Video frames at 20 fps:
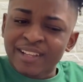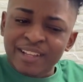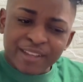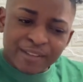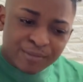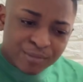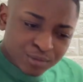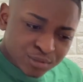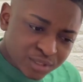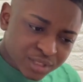
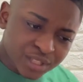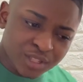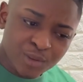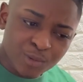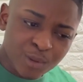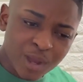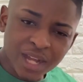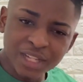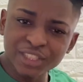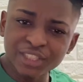if you still
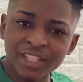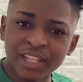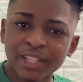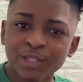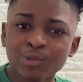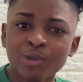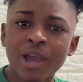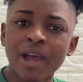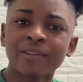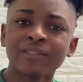watching and
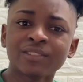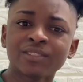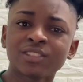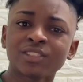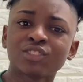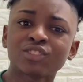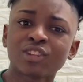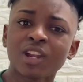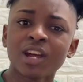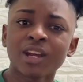you haven't
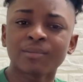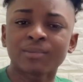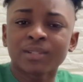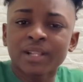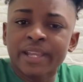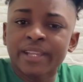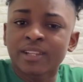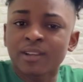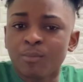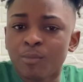subscribed,
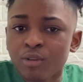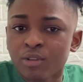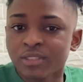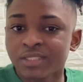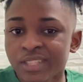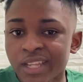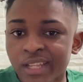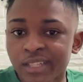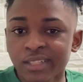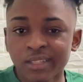like, come on,
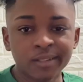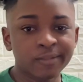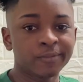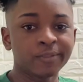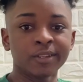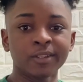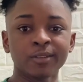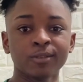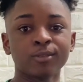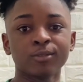it's the end of the
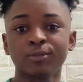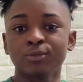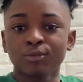video.